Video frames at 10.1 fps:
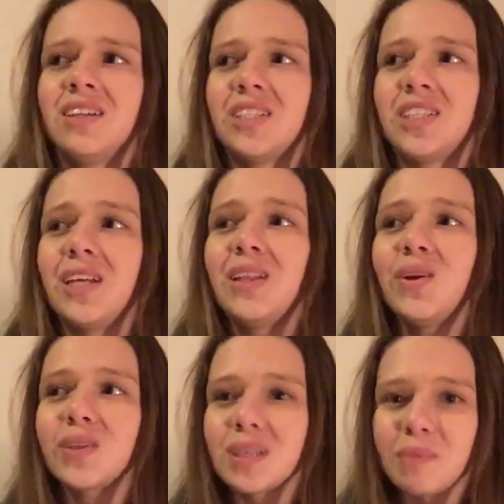She
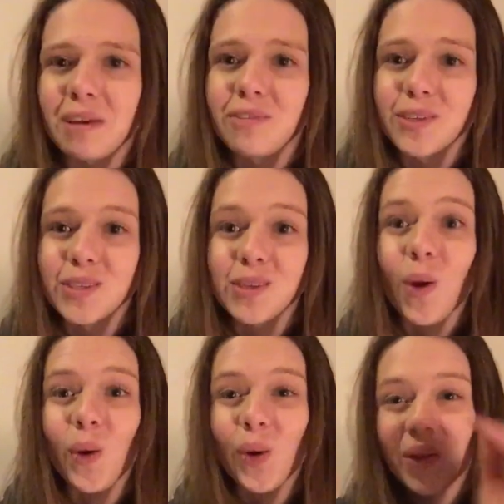looked at me for
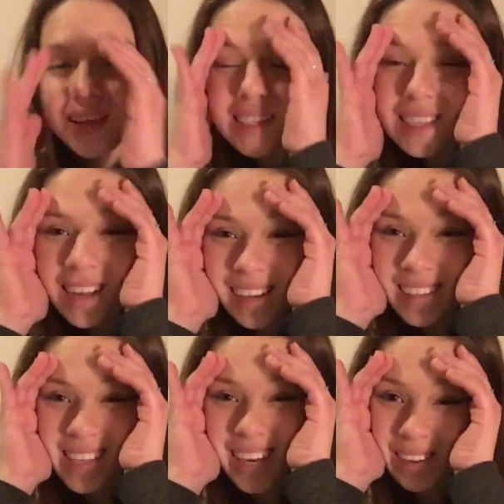oh, that's the
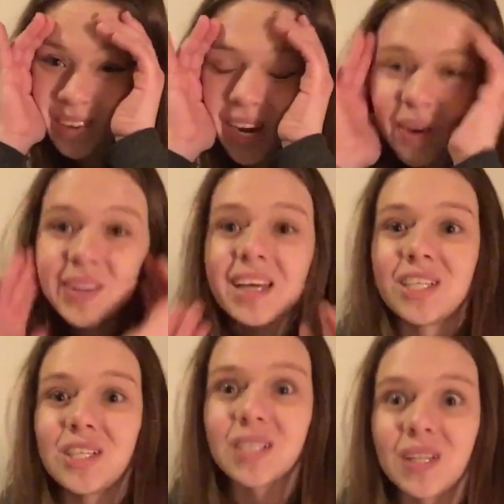next thing. When I got there,
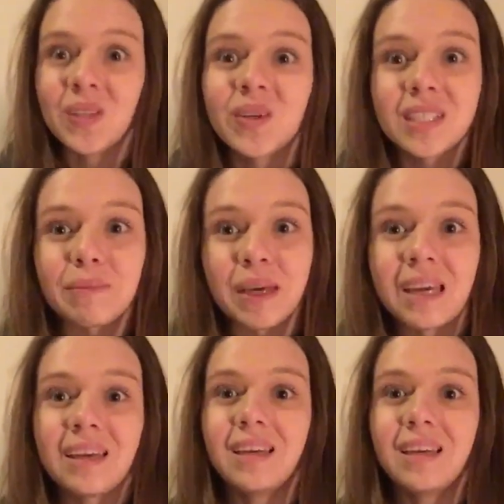she just looked at me.